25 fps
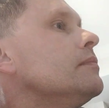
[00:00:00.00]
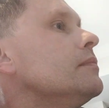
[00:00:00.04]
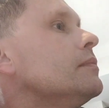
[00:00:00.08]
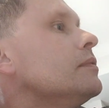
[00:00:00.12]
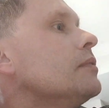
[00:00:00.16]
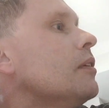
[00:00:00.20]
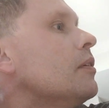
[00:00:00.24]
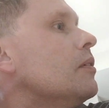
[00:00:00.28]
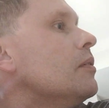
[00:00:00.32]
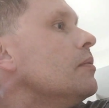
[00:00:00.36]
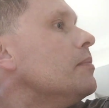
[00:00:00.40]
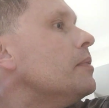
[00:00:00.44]

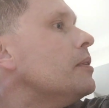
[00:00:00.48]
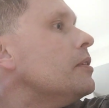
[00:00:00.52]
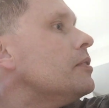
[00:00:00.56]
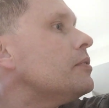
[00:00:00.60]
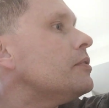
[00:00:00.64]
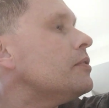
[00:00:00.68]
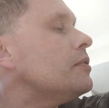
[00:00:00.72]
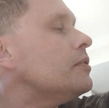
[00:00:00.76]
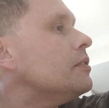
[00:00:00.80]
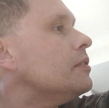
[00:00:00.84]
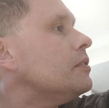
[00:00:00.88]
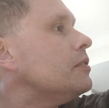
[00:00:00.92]
So
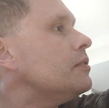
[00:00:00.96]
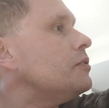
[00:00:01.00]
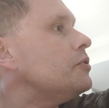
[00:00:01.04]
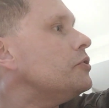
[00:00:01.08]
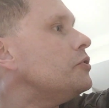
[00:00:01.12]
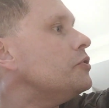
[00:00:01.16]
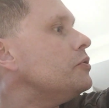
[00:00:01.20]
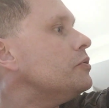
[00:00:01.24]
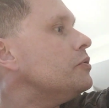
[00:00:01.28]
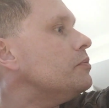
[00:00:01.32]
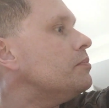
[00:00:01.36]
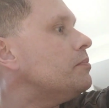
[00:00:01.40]
almost a
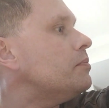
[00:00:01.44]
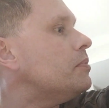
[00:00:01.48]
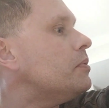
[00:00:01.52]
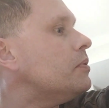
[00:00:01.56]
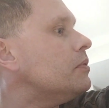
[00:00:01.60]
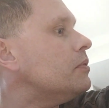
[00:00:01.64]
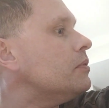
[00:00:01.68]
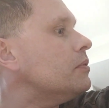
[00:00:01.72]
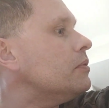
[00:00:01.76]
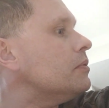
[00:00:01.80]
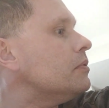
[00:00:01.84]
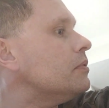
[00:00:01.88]
new
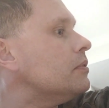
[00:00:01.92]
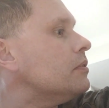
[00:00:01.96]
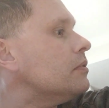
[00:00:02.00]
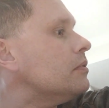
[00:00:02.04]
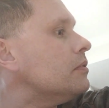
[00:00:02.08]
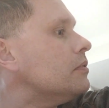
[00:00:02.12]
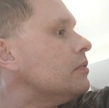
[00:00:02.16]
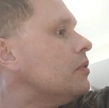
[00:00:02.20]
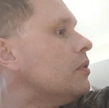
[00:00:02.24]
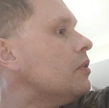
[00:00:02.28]
pull